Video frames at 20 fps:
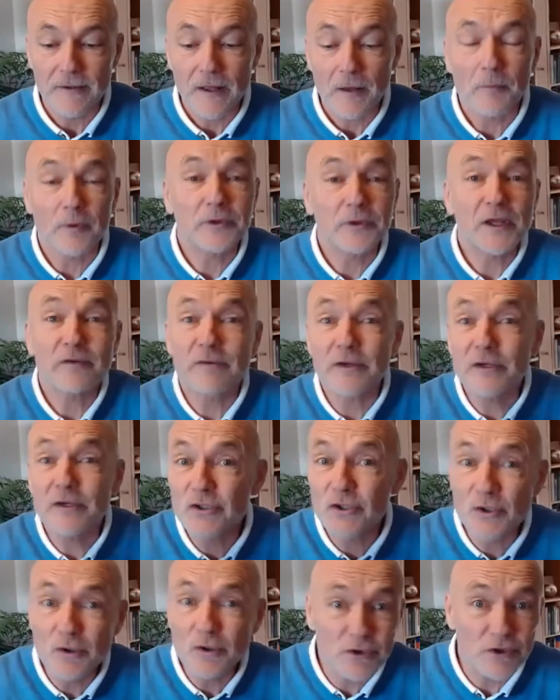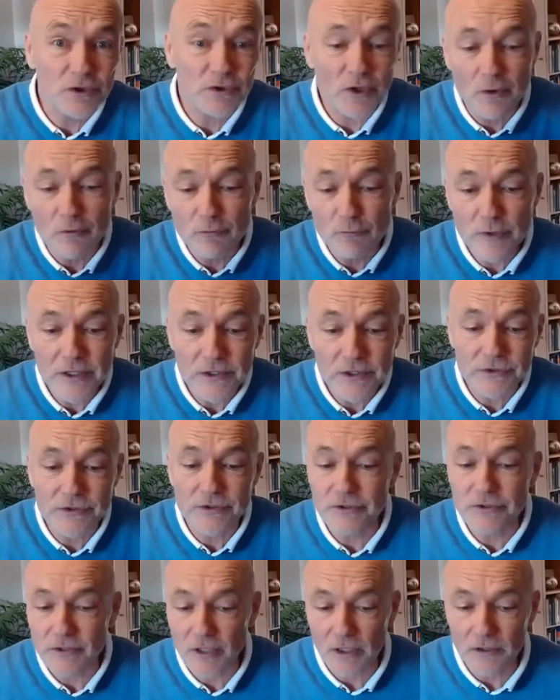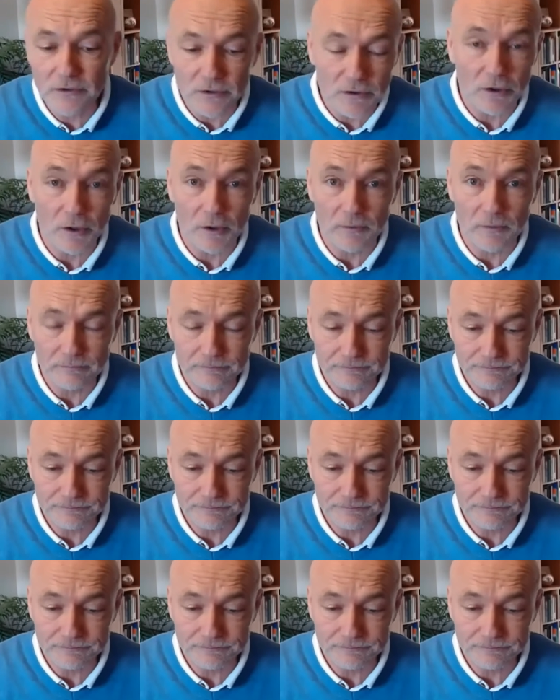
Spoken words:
but they've excuses or reasons not to come.